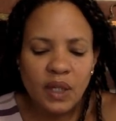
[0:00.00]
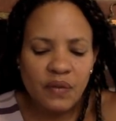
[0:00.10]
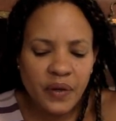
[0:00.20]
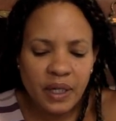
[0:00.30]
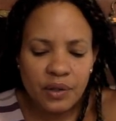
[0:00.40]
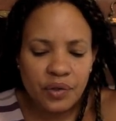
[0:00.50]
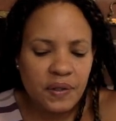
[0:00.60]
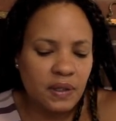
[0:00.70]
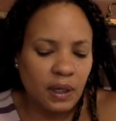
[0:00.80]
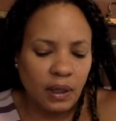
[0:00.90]
very
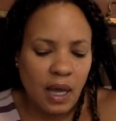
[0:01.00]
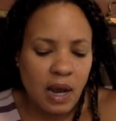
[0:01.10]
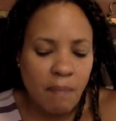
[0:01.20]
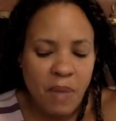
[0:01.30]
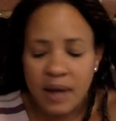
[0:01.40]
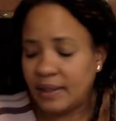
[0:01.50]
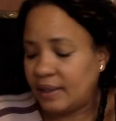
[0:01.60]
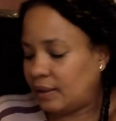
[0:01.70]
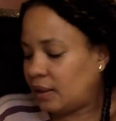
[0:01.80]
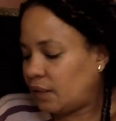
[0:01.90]
interesting. And I'm not
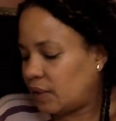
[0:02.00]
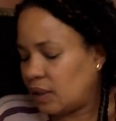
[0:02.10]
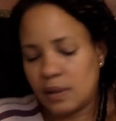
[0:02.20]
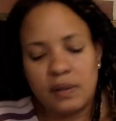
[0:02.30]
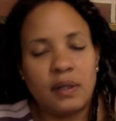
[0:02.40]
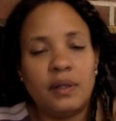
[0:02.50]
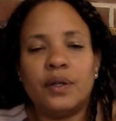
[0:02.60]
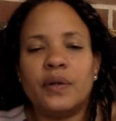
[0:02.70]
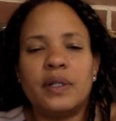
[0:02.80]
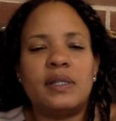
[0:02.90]
even going to sit
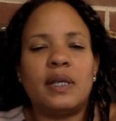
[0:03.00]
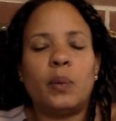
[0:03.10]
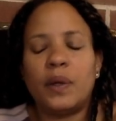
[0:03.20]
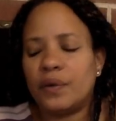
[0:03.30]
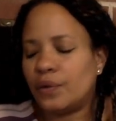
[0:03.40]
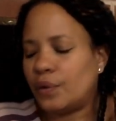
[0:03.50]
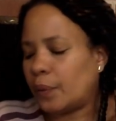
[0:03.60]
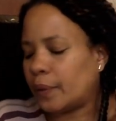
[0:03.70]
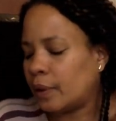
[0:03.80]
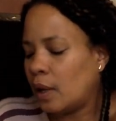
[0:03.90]
here and say whether
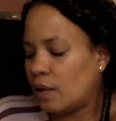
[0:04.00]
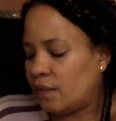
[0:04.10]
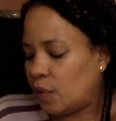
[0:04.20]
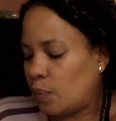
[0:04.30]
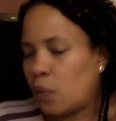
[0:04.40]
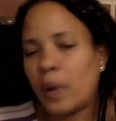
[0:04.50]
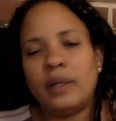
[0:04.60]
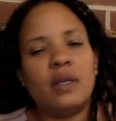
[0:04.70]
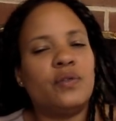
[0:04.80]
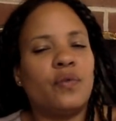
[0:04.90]
your
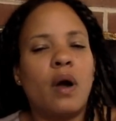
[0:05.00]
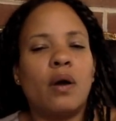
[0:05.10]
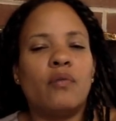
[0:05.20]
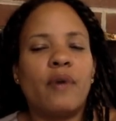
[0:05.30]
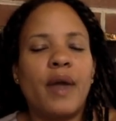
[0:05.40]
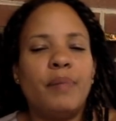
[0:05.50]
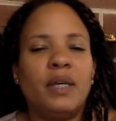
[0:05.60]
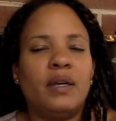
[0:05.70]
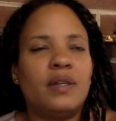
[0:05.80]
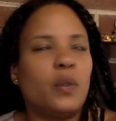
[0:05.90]
viewpoint is wrong or right,
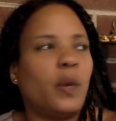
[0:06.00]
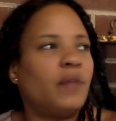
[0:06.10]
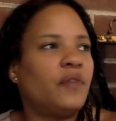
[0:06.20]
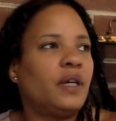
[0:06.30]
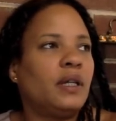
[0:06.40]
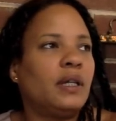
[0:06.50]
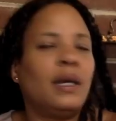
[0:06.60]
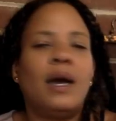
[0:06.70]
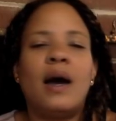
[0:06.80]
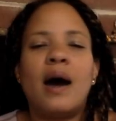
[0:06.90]
because quite
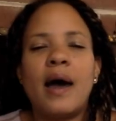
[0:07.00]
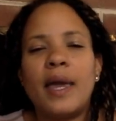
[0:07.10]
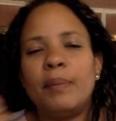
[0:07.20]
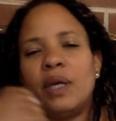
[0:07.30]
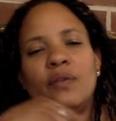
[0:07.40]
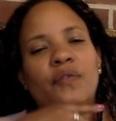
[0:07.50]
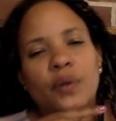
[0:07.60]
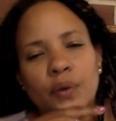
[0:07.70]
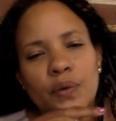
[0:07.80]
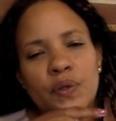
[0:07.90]
frankly, I'm
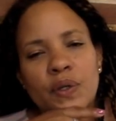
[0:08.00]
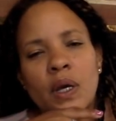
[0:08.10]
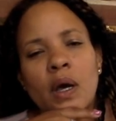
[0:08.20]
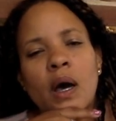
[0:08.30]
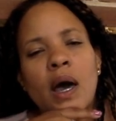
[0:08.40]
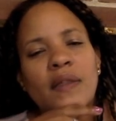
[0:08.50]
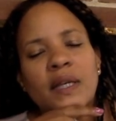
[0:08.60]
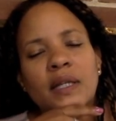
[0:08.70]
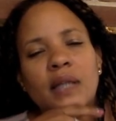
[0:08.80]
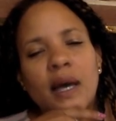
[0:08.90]
confused. I
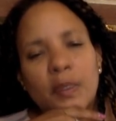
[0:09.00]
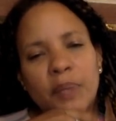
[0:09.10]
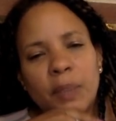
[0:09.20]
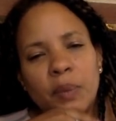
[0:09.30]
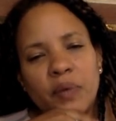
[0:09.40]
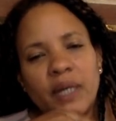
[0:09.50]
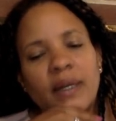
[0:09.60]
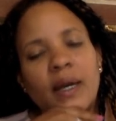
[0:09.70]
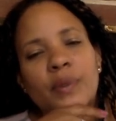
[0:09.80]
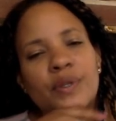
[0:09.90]
think a lot of people right
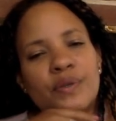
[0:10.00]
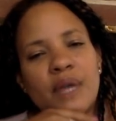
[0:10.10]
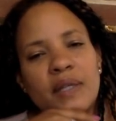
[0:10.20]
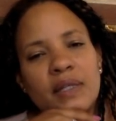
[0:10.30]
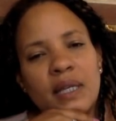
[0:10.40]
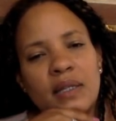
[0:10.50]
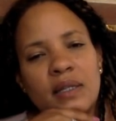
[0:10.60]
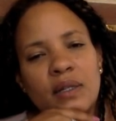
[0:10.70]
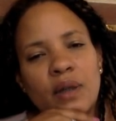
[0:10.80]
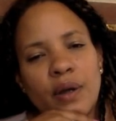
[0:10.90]
now in
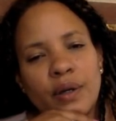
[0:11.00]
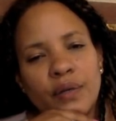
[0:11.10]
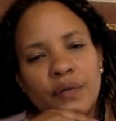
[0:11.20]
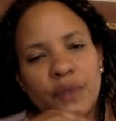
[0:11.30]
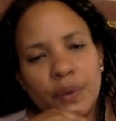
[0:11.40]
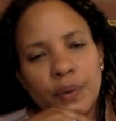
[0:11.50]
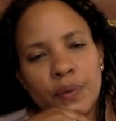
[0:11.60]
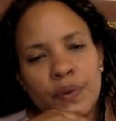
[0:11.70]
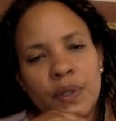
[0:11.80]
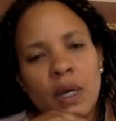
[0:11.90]
2018 are
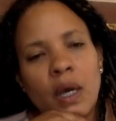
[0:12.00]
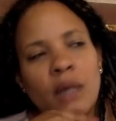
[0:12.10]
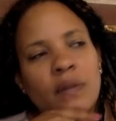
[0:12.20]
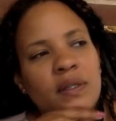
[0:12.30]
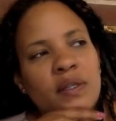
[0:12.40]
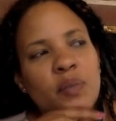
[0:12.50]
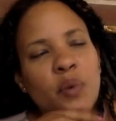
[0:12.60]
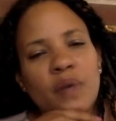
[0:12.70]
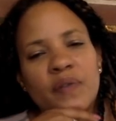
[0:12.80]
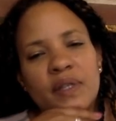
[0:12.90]
confused. This is
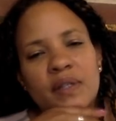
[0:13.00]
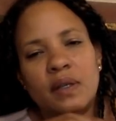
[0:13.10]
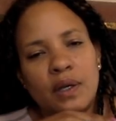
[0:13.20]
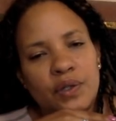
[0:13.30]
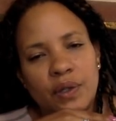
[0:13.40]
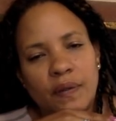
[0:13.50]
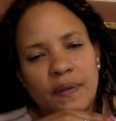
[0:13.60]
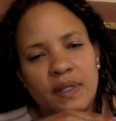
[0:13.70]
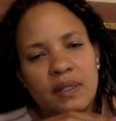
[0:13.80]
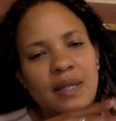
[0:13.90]
more of a discussion.
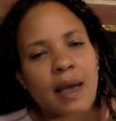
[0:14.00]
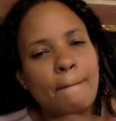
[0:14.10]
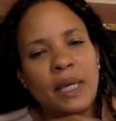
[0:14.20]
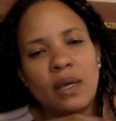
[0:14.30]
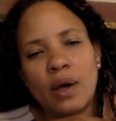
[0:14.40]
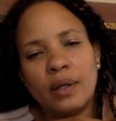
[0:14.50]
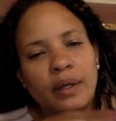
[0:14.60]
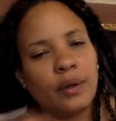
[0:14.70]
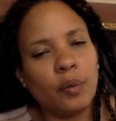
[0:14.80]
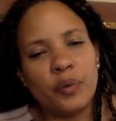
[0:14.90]
This is not me on
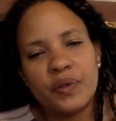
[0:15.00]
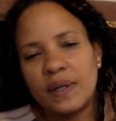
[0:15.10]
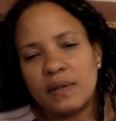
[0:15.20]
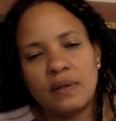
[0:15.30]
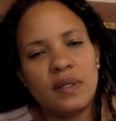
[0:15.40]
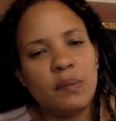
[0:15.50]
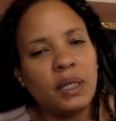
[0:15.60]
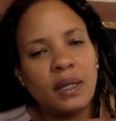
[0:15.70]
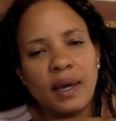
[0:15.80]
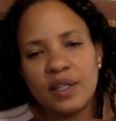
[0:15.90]
here pretending to
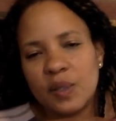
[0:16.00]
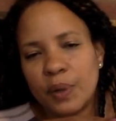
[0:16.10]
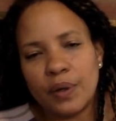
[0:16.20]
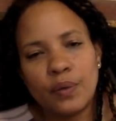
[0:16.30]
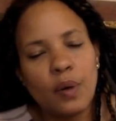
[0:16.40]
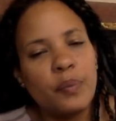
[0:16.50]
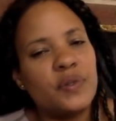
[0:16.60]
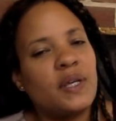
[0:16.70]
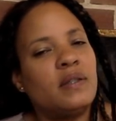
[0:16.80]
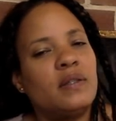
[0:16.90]
be an expert or
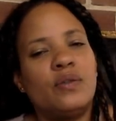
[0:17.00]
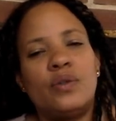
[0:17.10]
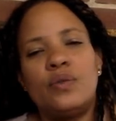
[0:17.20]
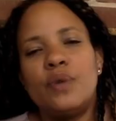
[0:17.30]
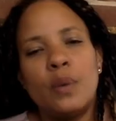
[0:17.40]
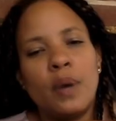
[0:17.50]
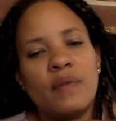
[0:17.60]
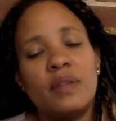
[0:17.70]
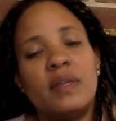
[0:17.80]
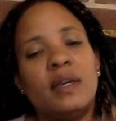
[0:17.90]
pretending to know
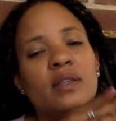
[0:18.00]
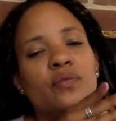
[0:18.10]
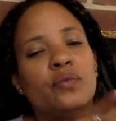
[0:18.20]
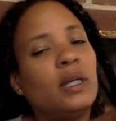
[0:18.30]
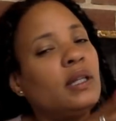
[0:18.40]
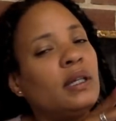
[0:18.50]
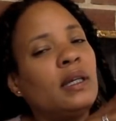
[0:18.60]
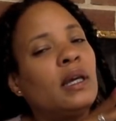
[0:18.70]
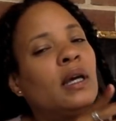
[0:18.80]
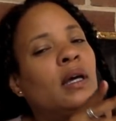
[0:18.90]
everything. It's
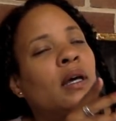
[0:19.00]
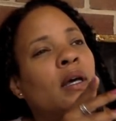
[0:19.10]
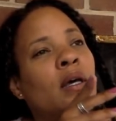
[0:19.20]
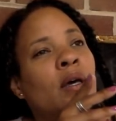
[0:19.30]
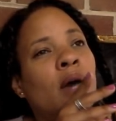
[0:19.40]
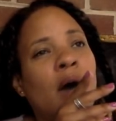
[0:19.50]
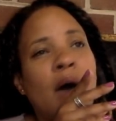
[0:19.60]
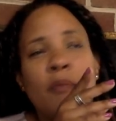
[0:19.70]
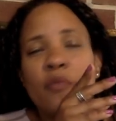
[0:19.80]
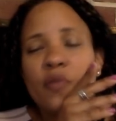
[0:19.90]
really,
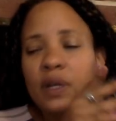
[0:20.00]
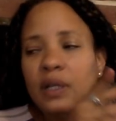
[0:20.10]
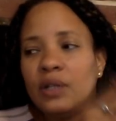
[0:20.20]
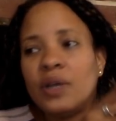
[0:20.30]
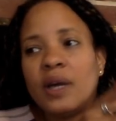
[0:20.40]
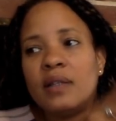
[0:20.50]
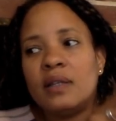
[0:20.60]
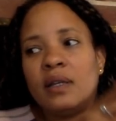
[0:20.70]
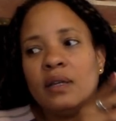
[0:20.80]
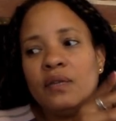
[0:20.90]
I'm really trying
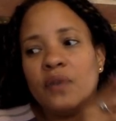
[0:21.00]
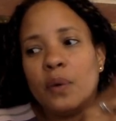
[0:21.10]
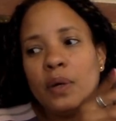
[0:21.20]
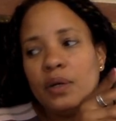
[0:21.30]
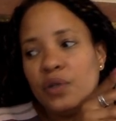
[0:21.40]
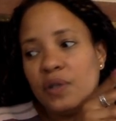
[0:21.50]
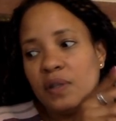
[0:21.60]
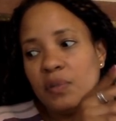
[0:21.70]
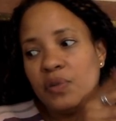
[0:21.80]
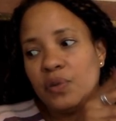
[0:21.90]
to invoke just
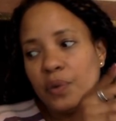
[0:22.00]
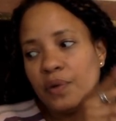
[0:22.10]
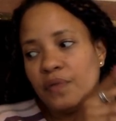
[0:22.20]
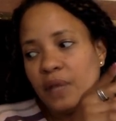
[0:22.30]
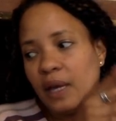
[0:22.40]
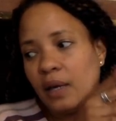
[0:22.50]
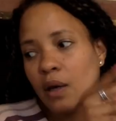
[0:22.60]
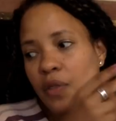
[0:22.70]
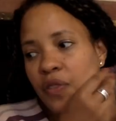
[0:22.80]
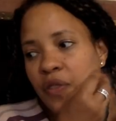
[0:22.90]
some sort of like
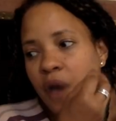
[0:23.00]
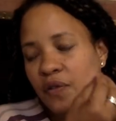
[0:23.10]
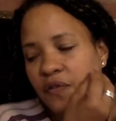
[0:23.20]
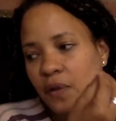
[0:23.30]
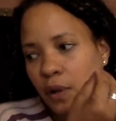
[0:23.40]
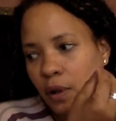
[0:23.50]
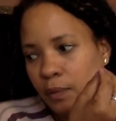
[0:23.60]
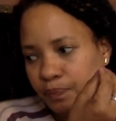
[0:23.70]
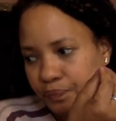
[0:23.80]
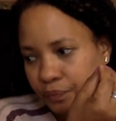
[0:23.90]

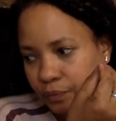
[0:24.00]
thoughtful,